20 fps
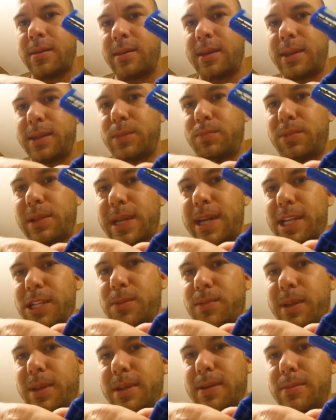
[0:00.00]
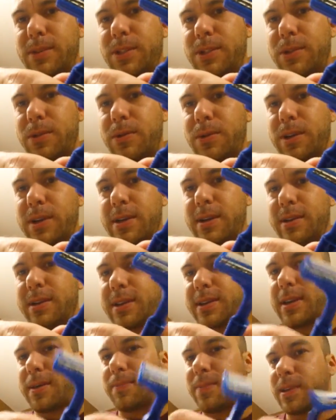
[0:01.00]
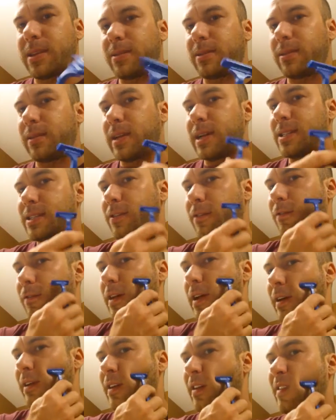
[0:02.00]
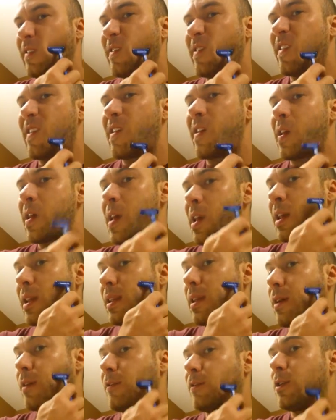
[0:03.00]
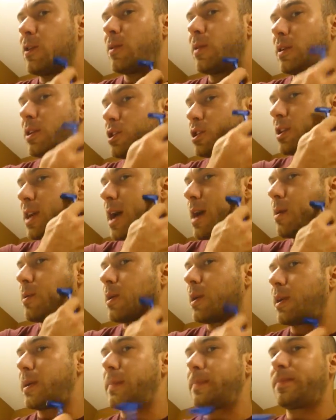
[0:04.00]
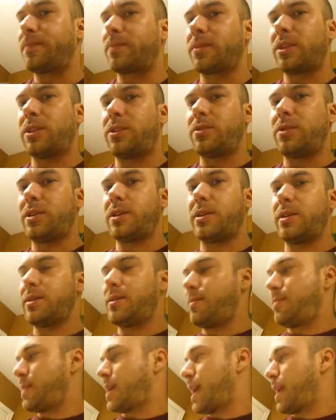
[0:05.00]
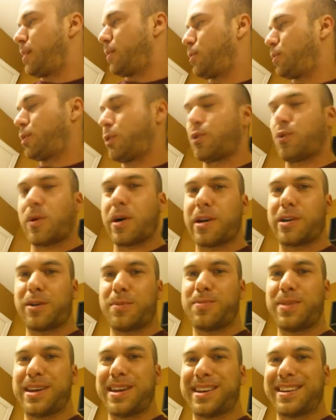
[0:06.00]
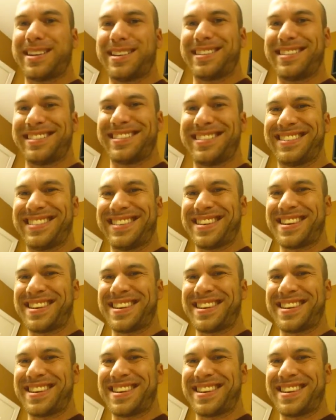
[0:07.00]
these blades become so gunked up that they're less effective. Now if you're in a shower, you could angle your water pick and